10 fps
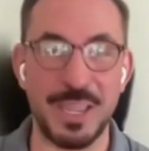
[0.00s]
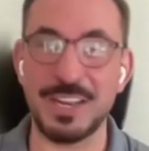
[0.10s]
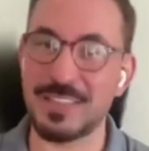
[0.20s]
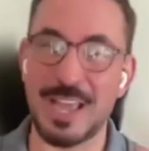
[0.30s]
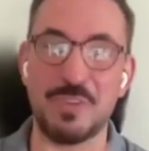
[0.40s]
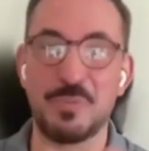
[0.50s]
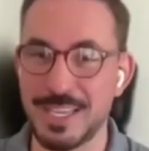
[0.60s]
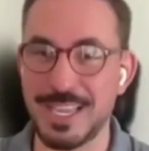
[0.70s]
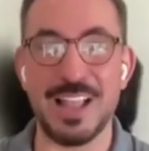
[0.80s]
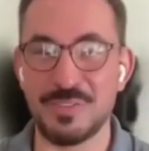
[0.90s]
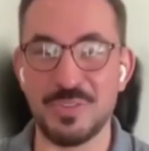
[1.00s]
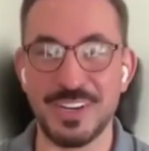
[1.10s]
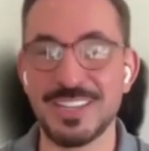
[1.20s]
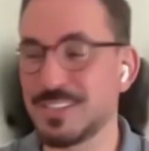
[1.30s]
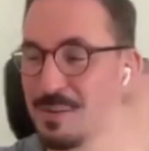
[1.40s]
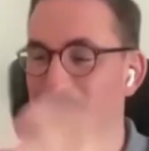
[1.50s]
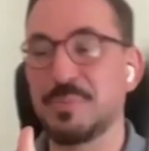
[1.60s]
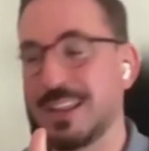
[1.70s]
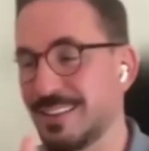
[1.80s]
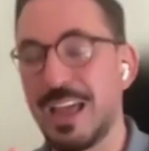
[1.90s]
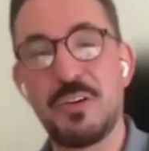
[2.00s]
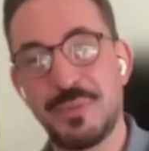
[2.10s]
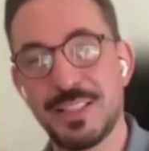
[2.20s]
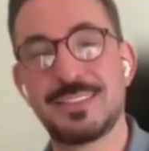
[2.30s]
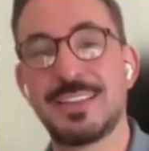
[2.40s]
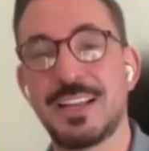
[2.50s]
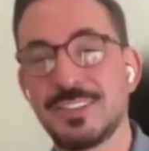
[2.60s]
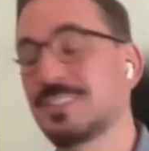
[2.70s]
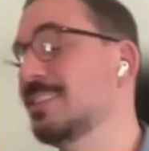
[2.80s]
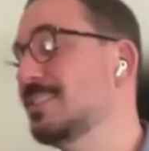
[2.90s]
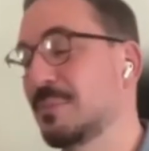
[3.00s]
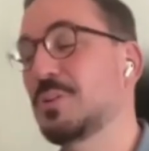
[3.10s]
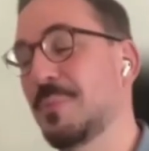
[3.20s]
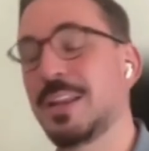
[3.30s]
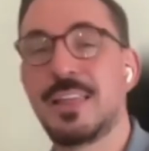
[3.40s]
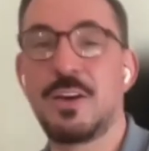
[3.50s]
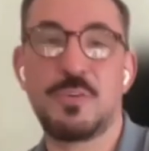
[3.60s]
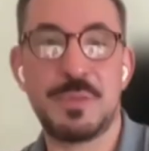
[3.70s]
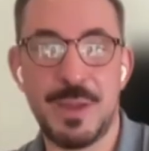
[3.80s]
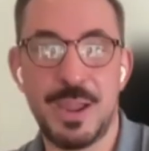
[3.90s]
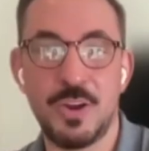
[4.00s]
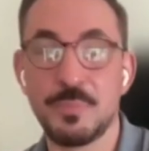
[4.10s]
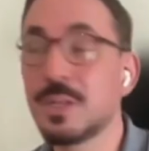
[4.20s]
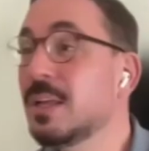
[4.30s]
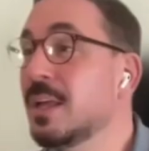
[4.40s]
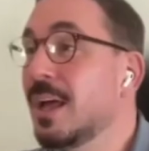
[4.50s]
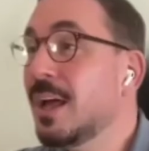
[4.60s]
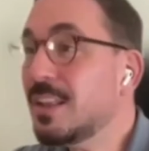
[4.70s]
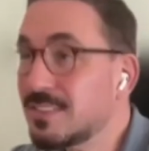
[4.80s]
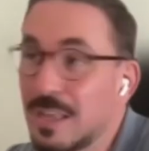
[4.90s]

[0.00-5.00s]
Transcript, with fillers: a subdomain of that would be California, a subdomain of that would be Los Angeles, and a subdomain of that would be my home.